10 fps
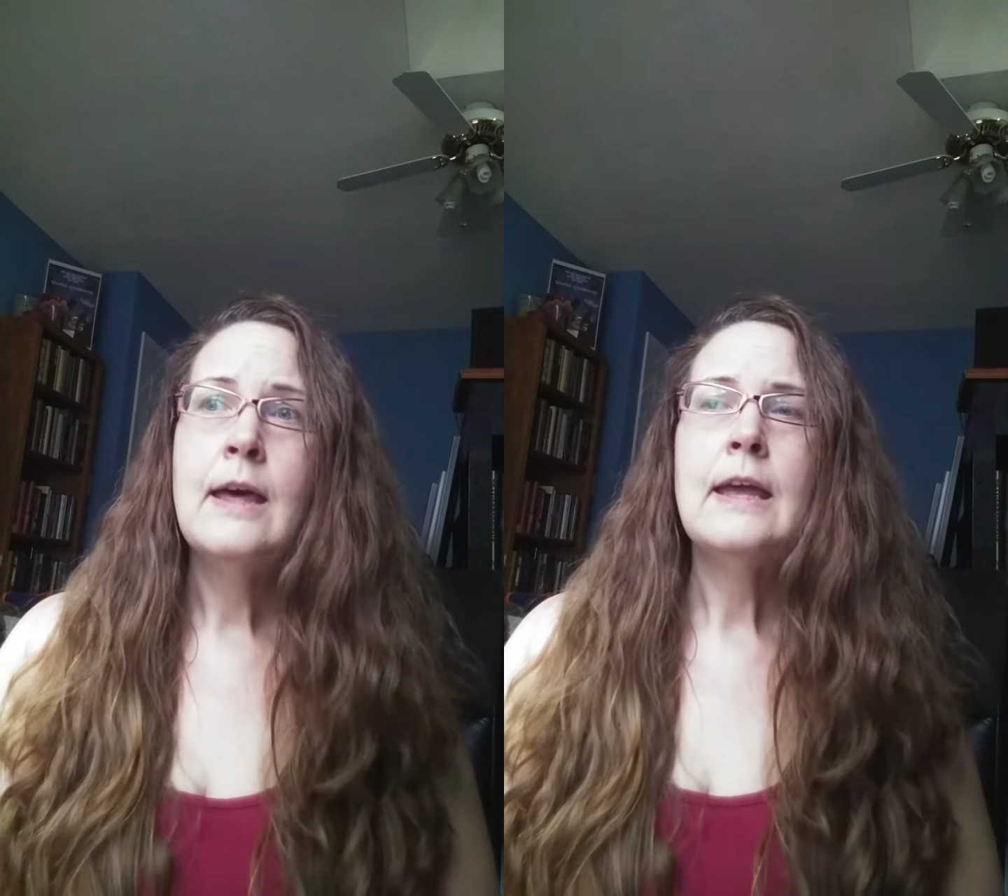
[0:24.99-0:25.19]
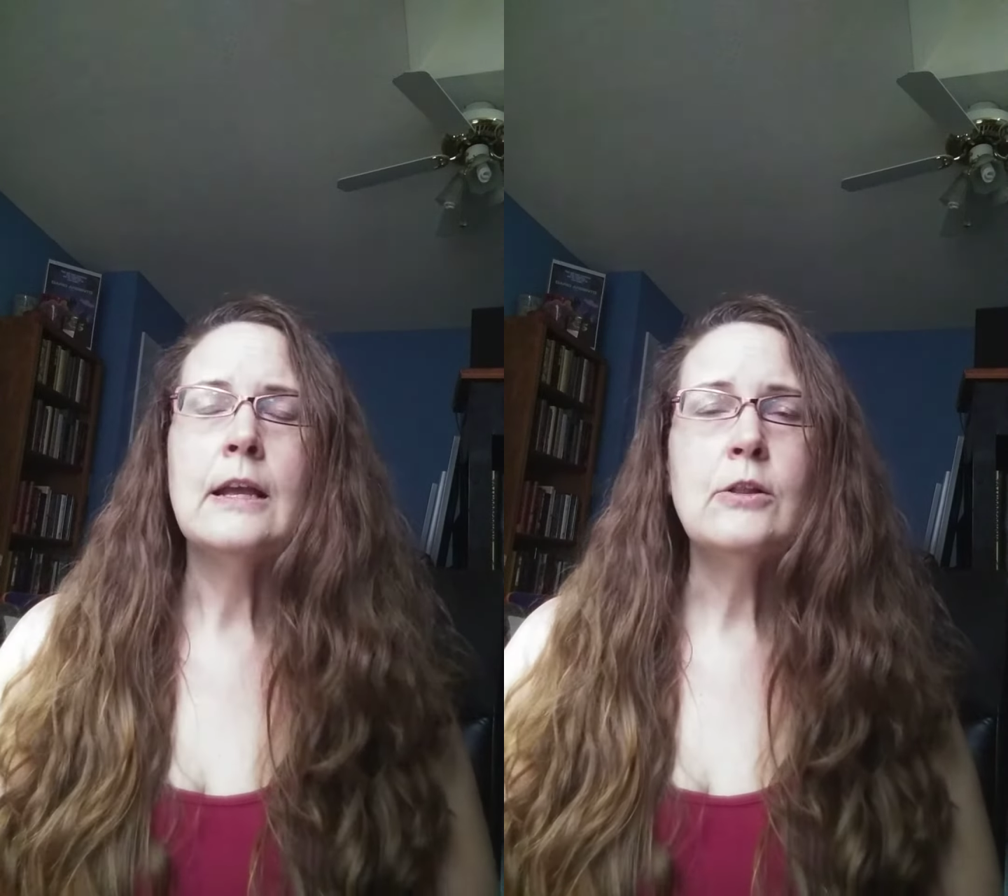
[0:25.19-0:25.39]

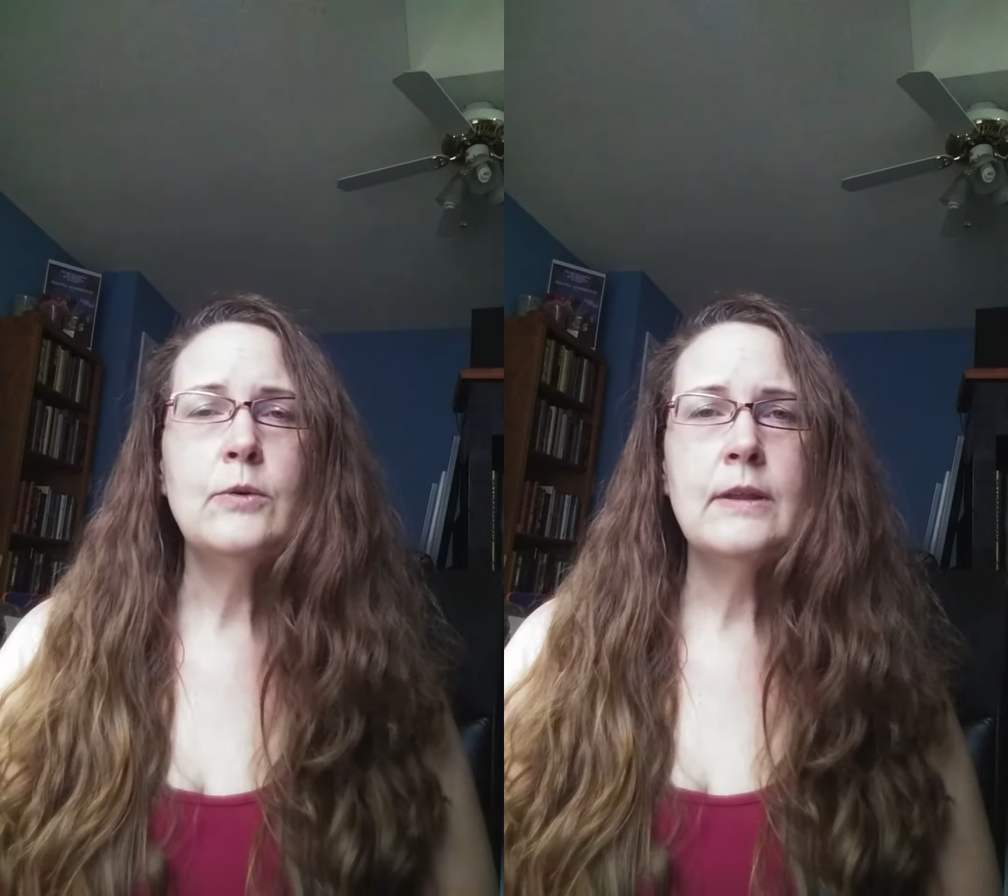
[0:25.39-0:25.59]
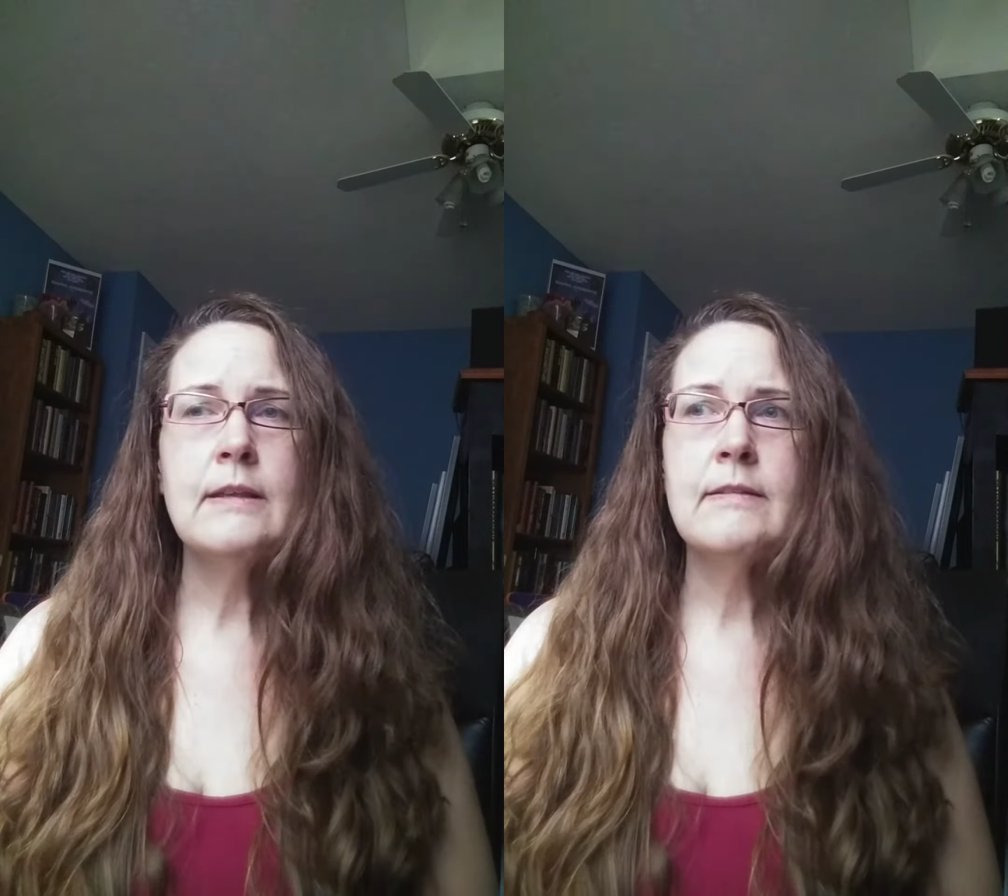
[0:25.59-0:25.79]

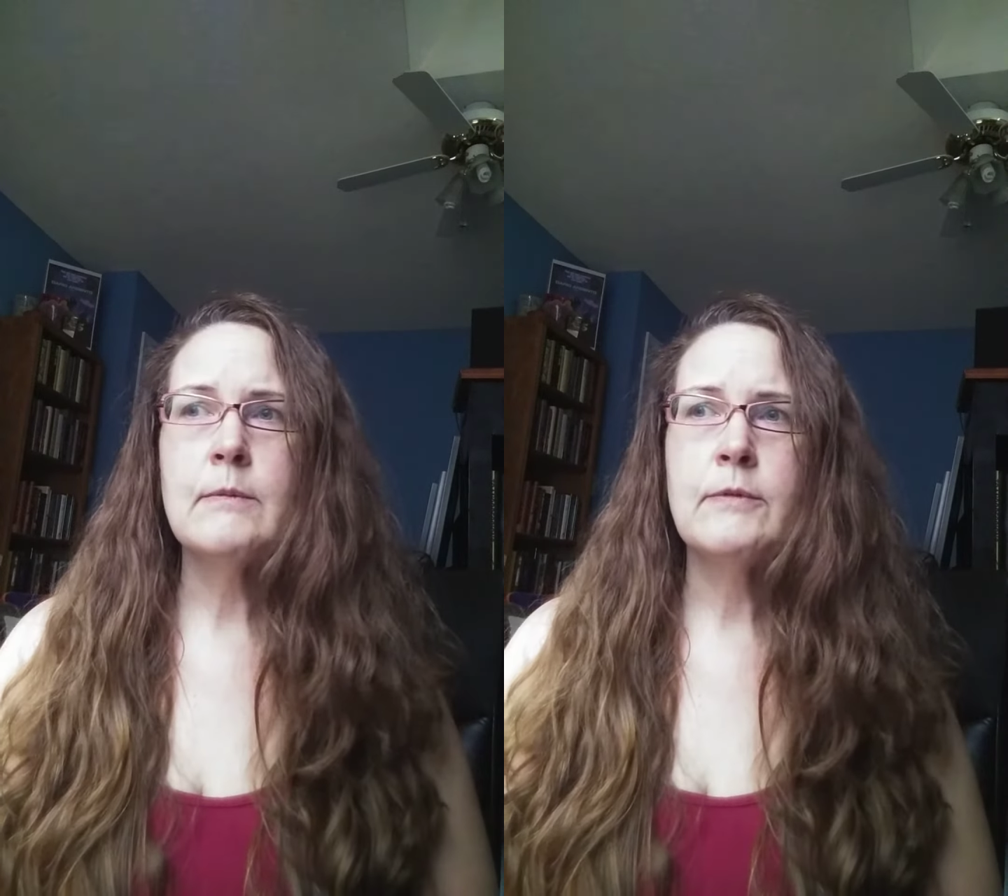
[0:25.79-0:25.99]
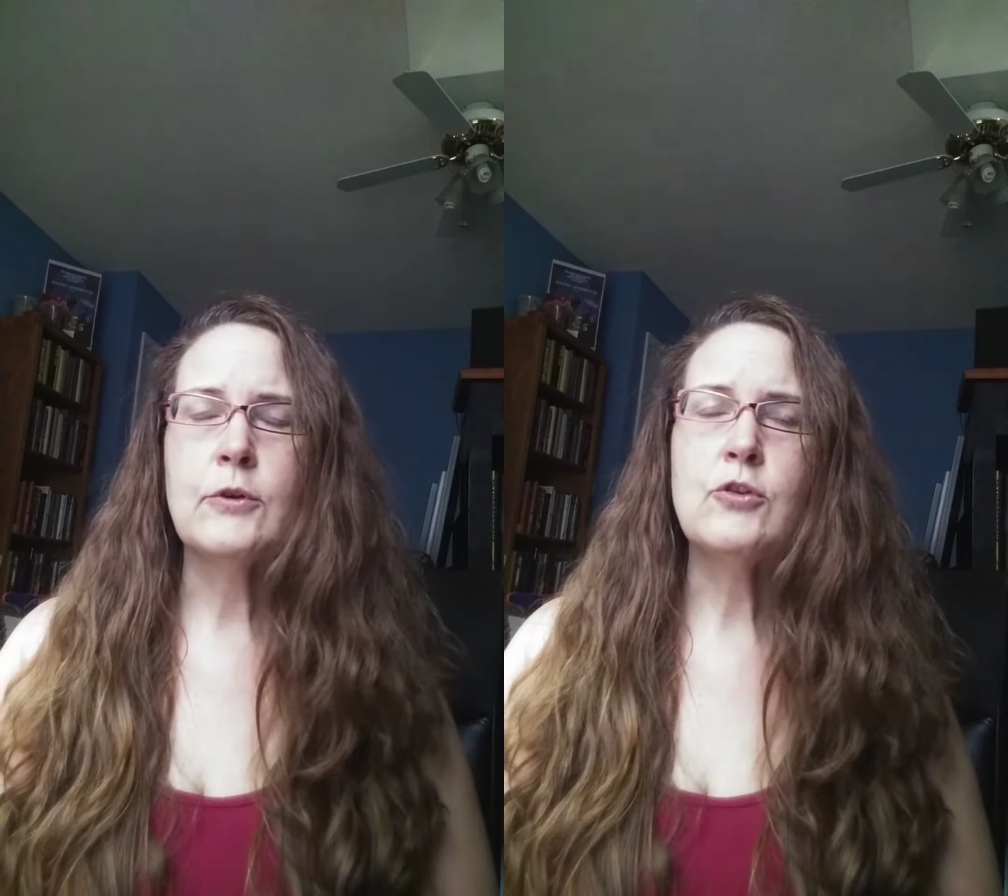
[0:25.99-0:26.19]
including
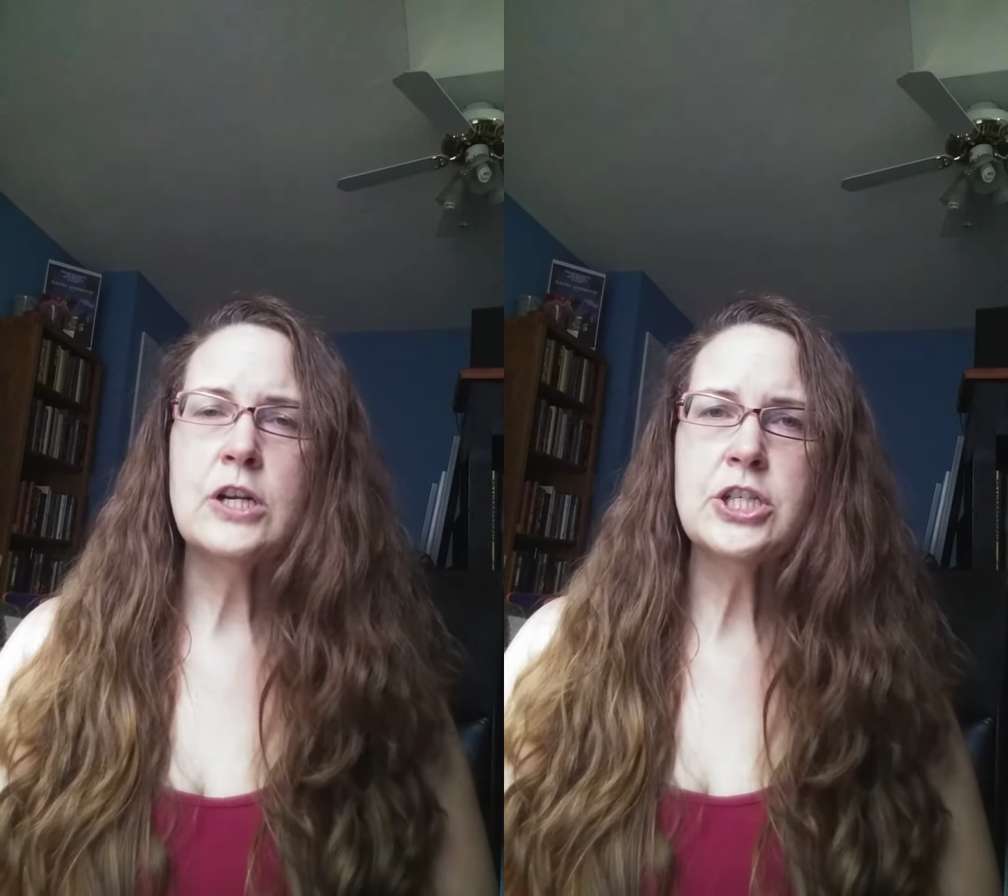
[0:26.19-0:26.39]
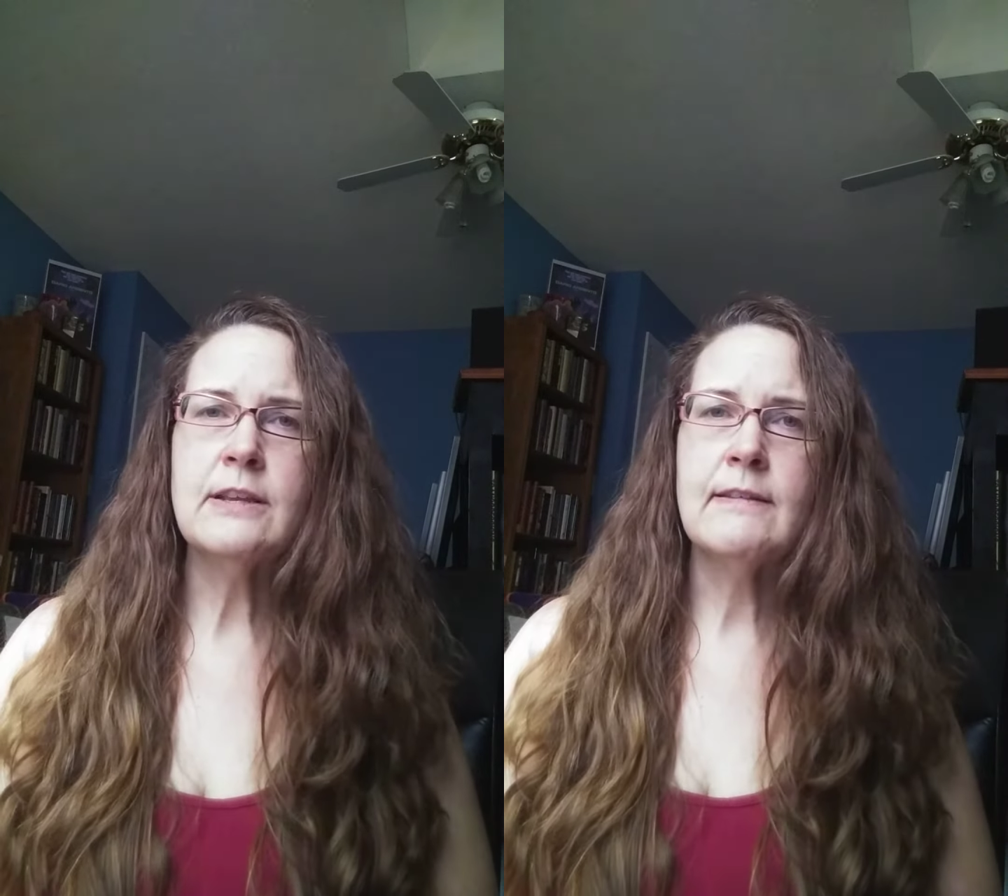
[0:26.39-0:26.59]
some of the
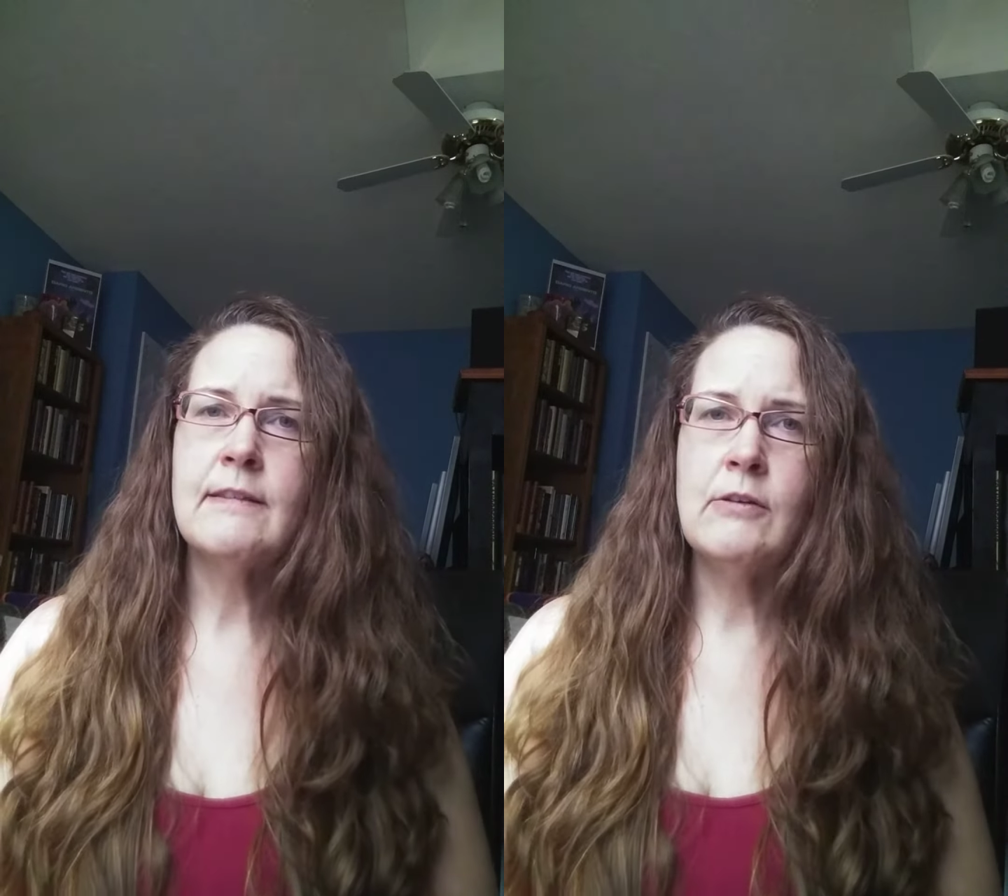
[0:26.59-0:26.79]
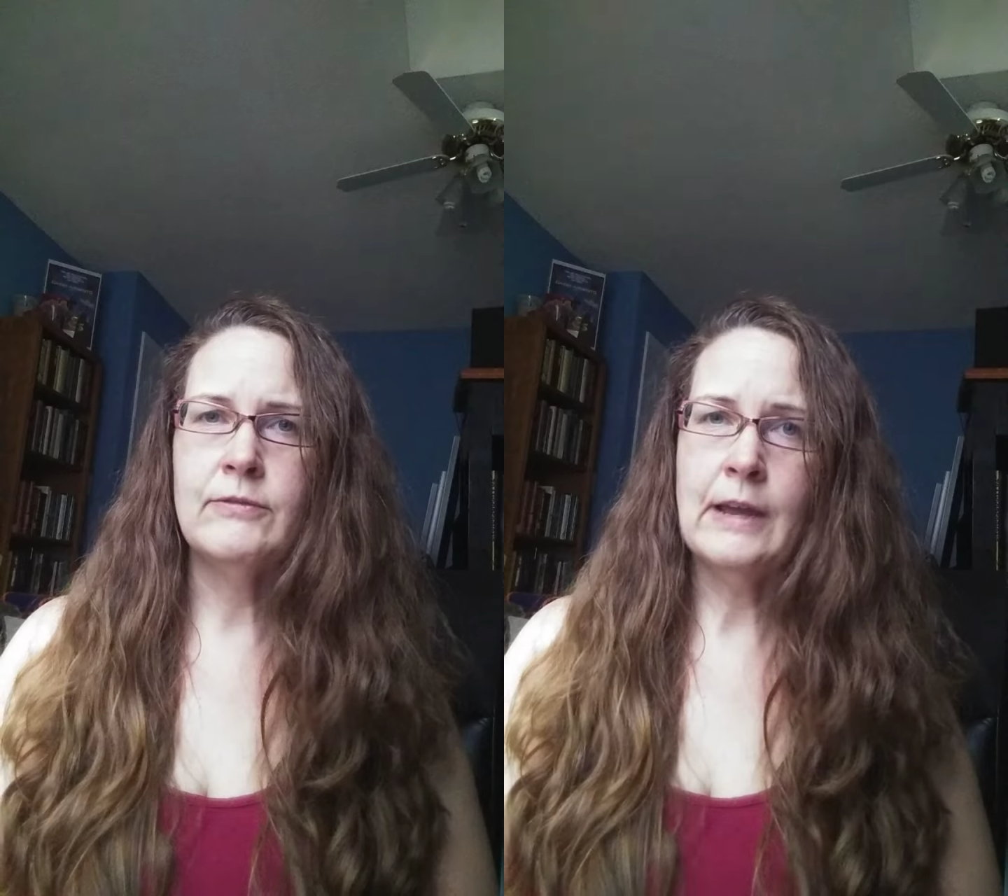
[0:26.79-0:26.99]
crushing
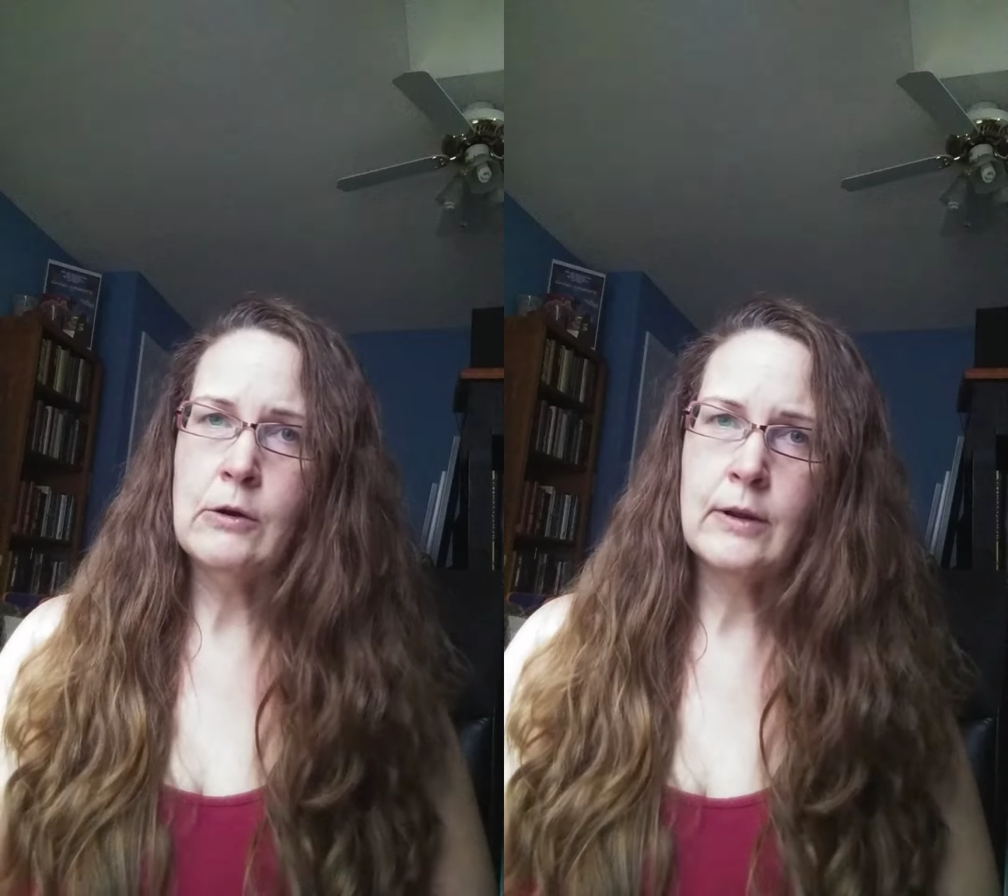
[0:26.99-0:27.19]
self-doubt